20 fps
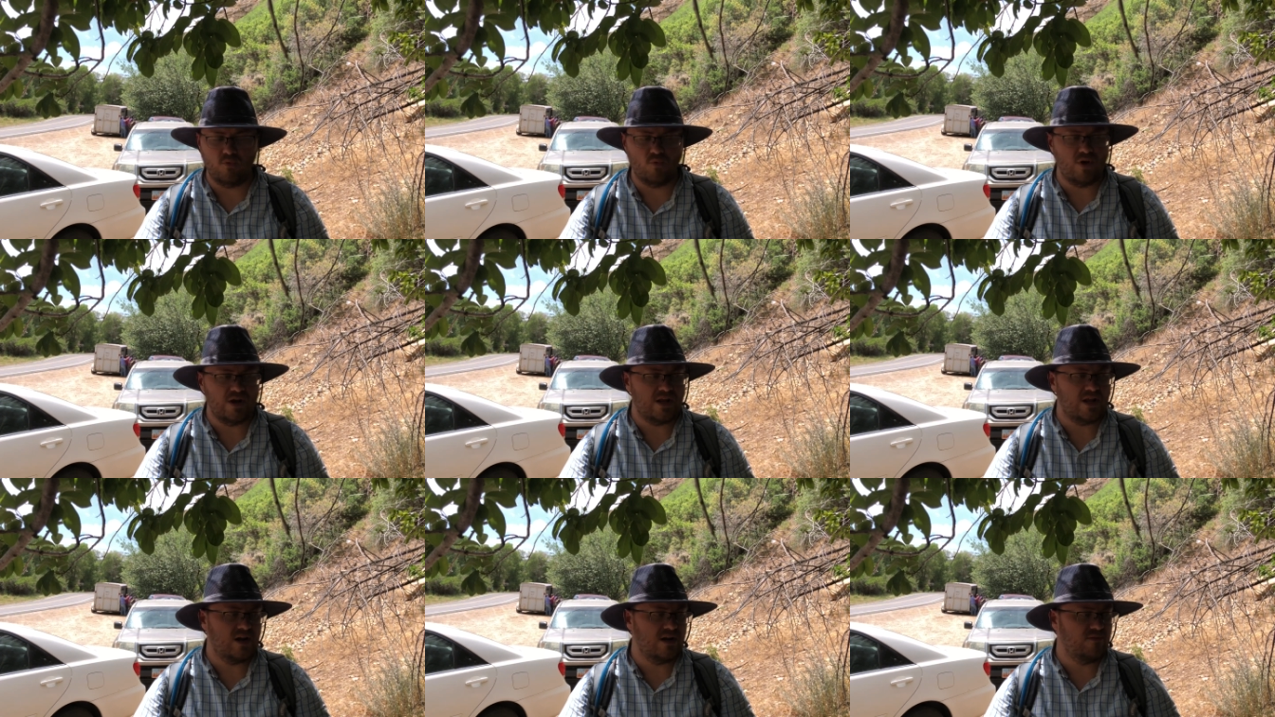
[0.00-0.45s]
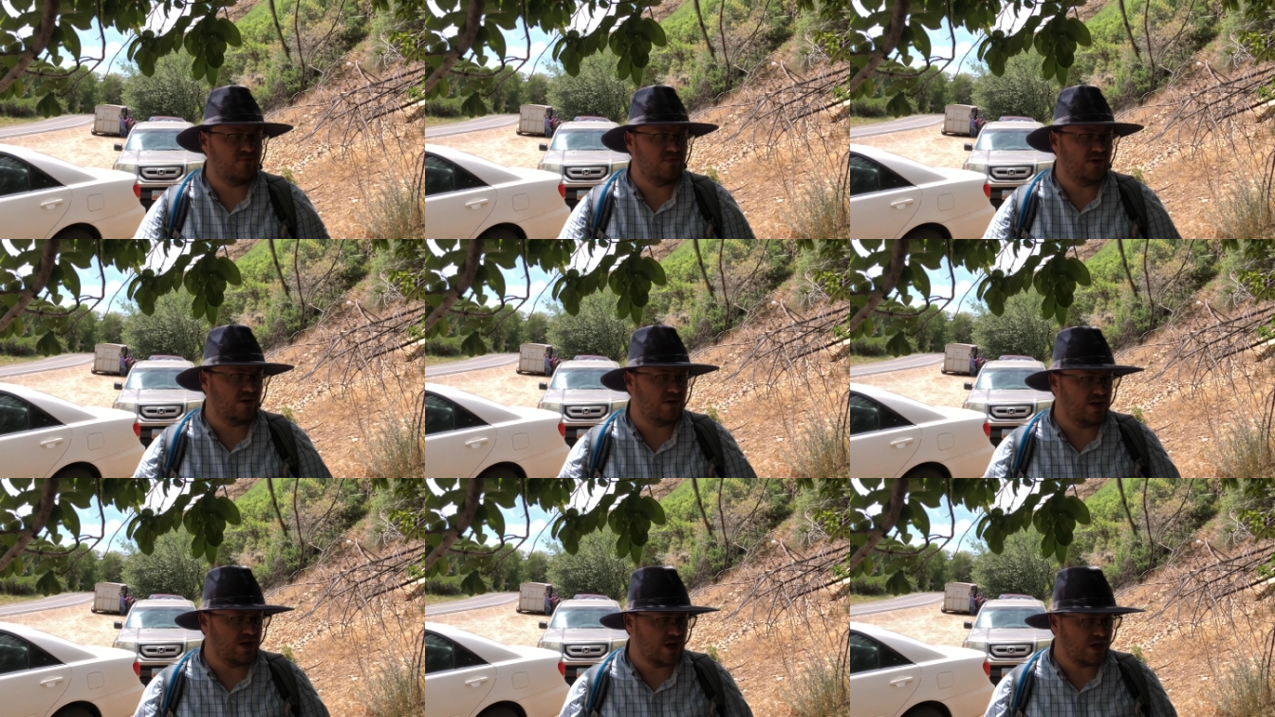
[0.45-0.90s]
what kind of
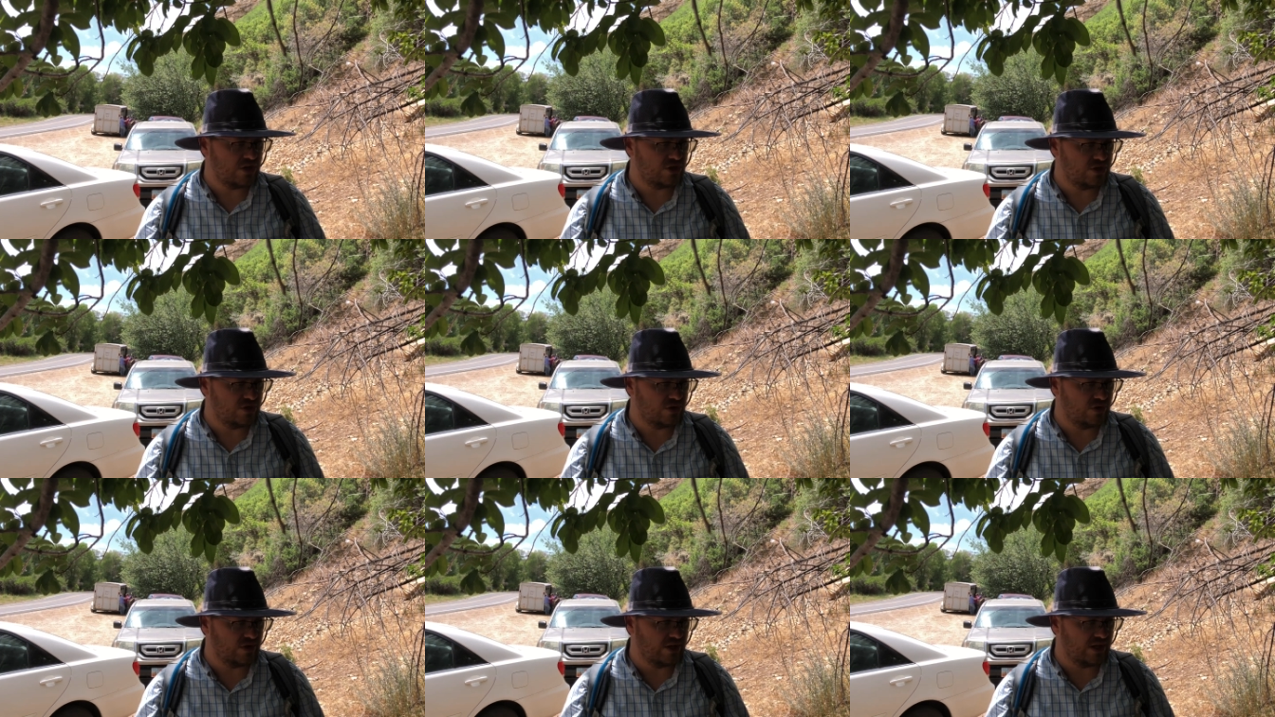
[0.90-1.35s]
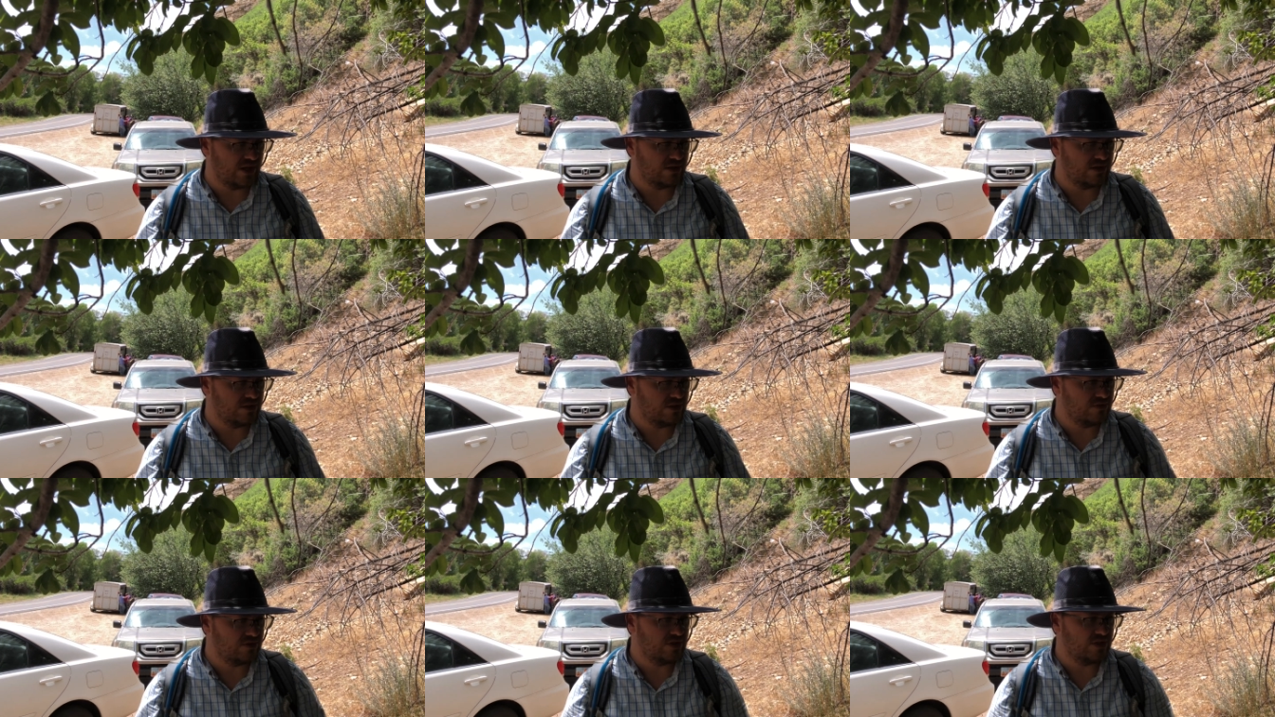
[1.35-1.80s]
variation you get
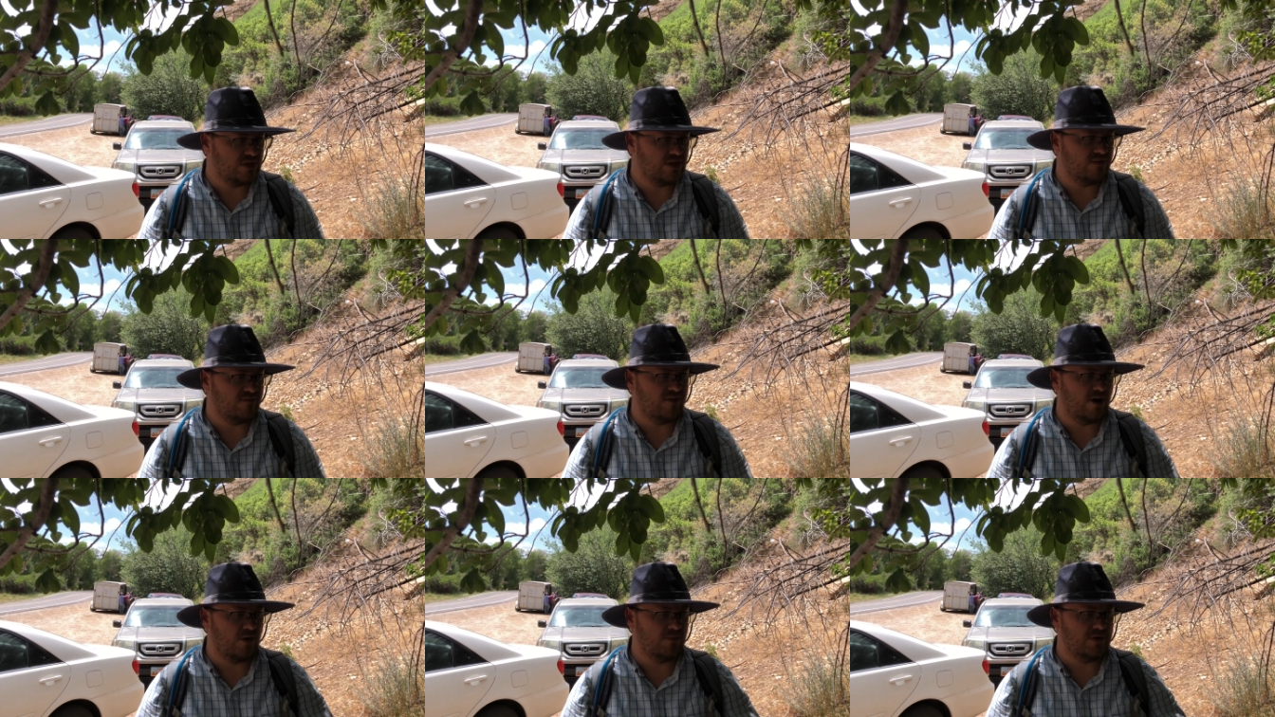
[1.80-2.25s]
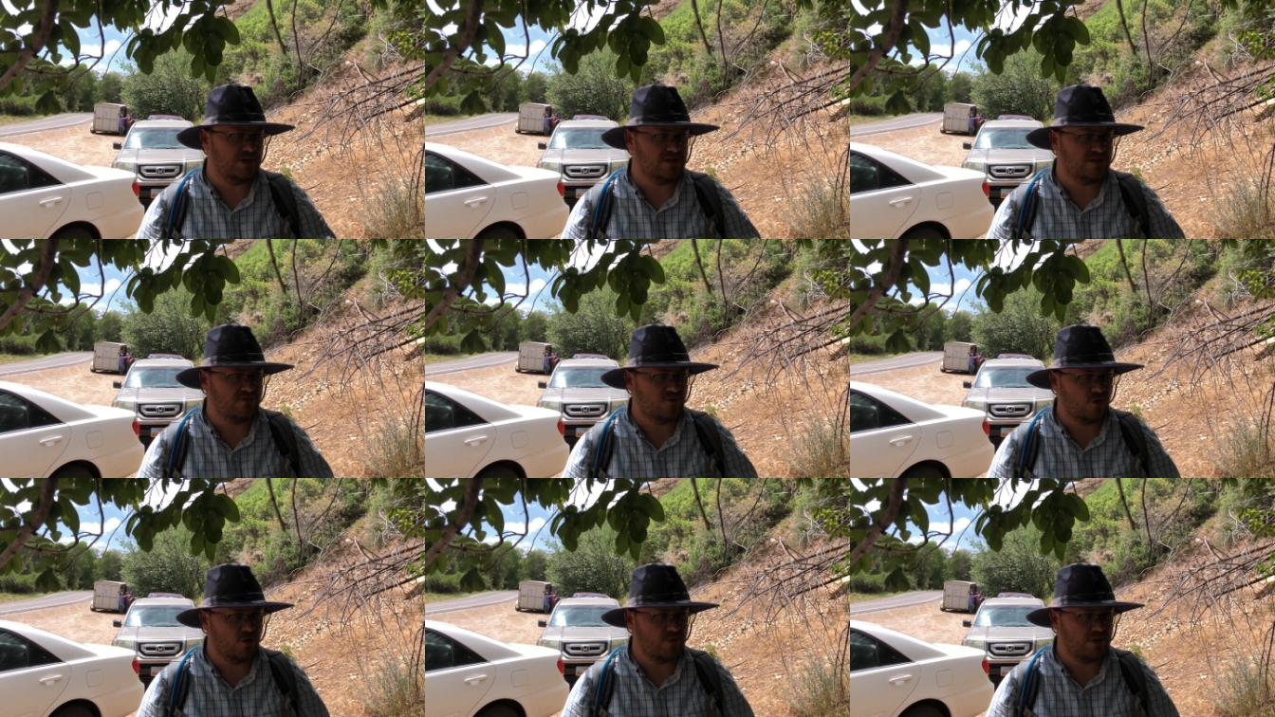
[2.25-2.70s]
due to the environment it's
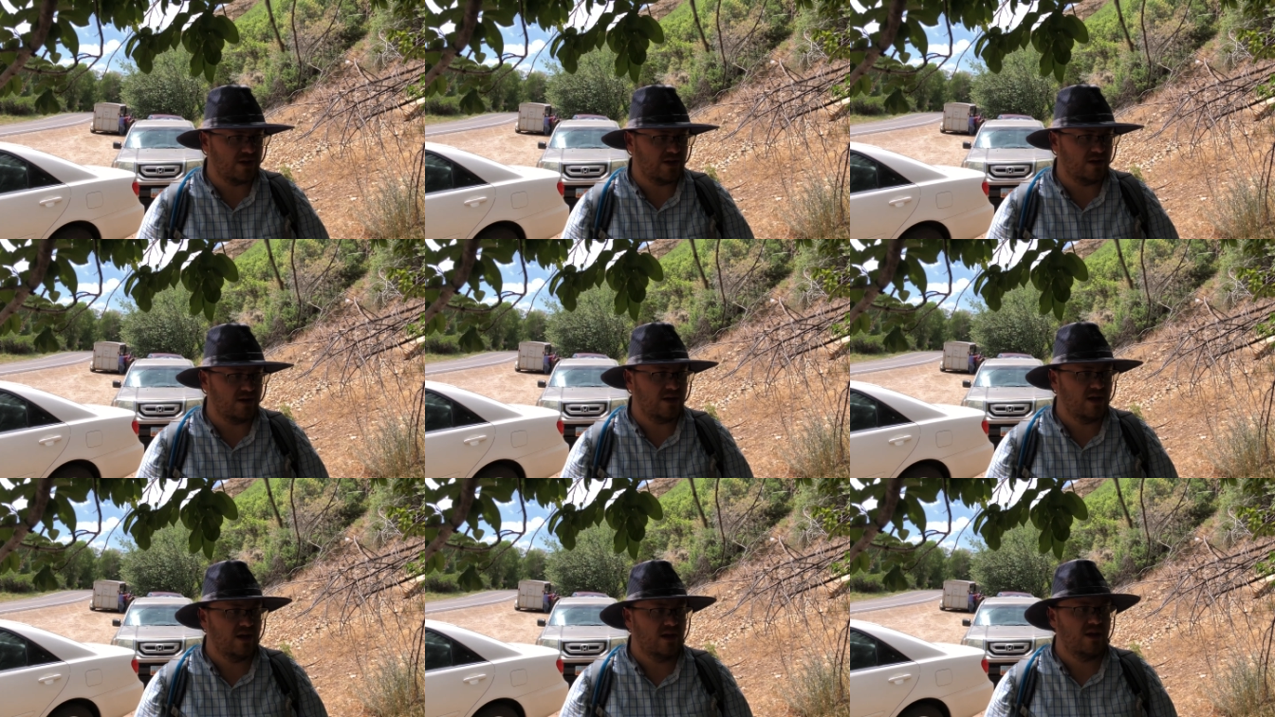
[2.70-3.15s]
forming in,